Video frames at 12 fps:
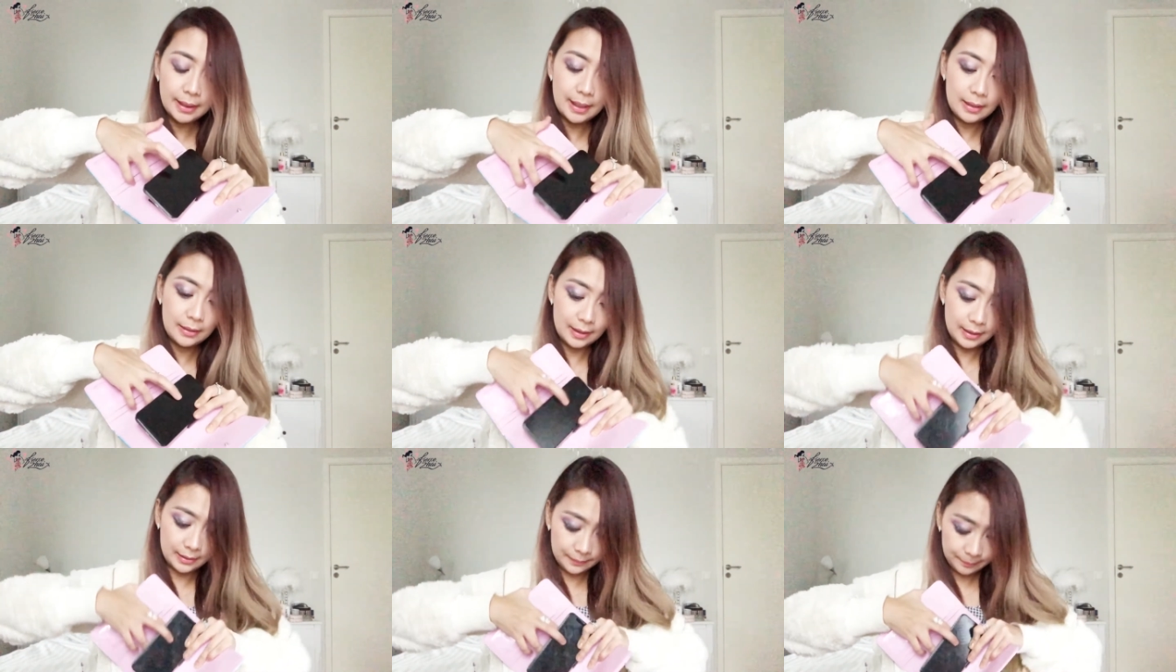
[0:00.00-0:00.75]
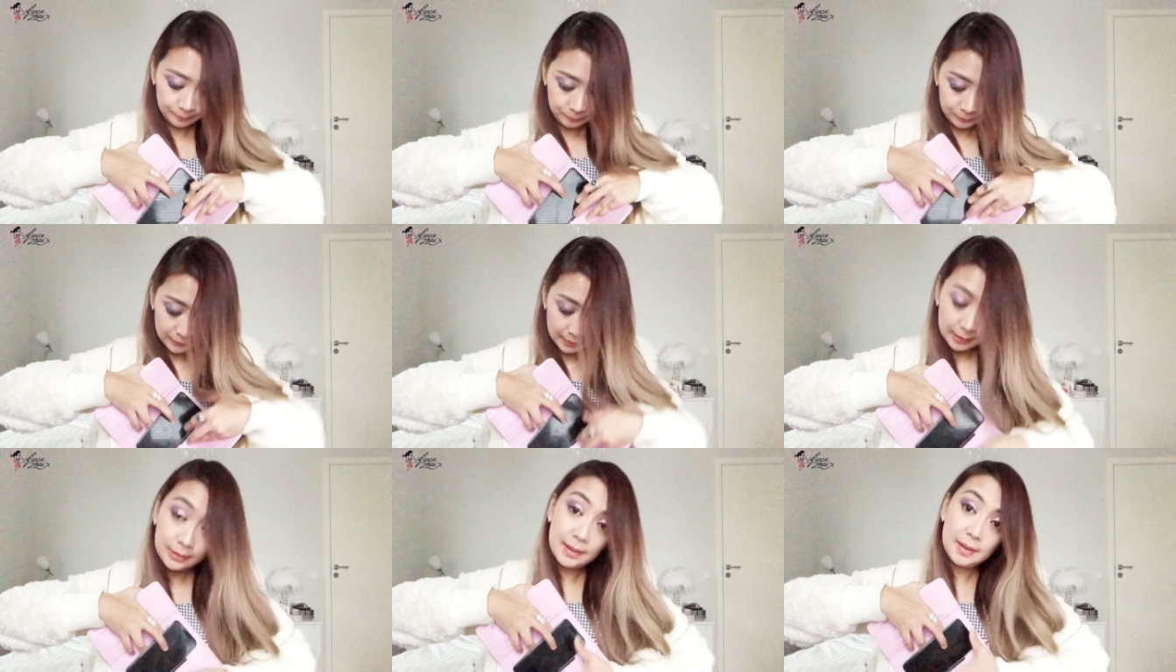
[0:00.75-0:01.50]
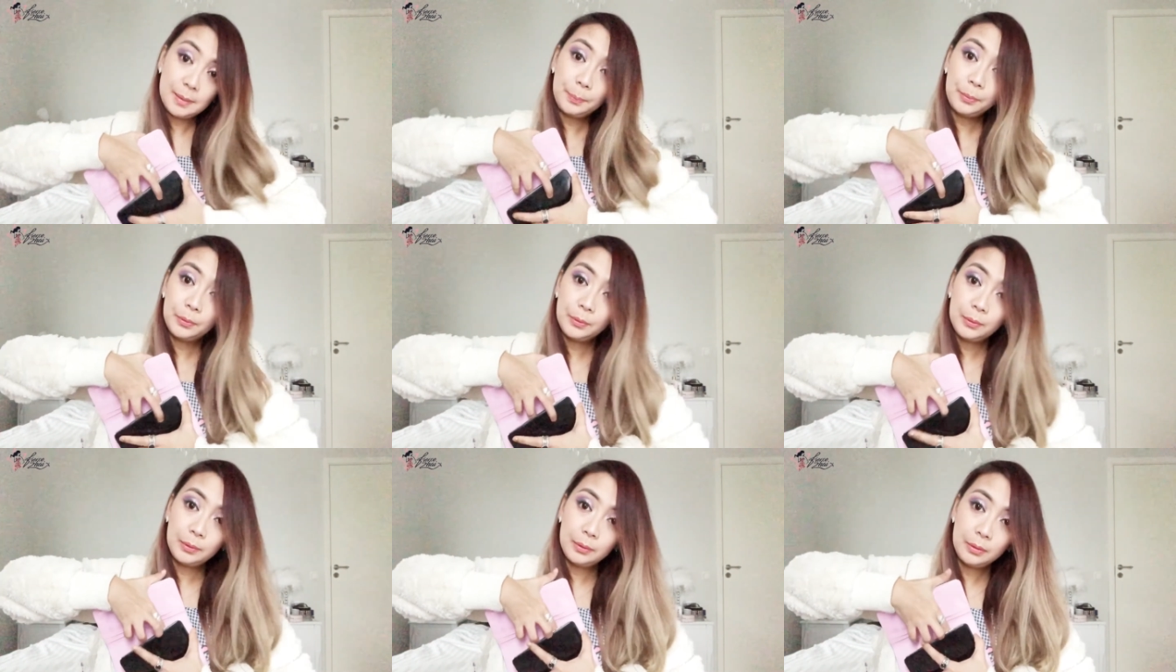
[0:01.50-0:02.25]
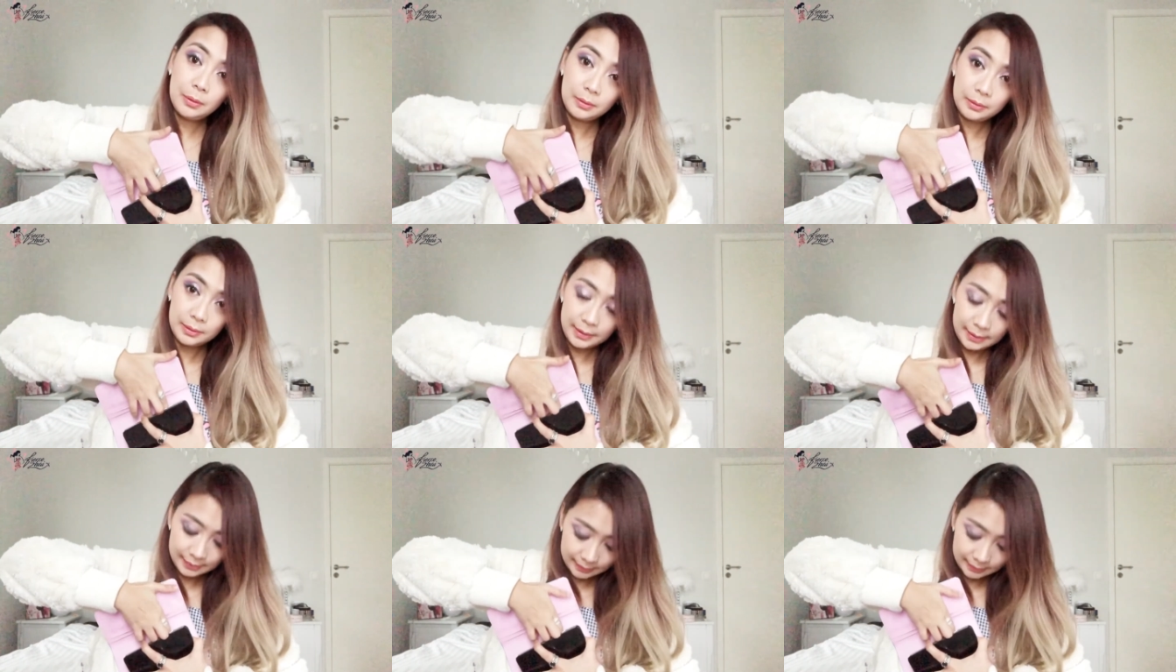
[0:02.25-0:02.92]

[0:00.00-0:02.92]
and then just pull this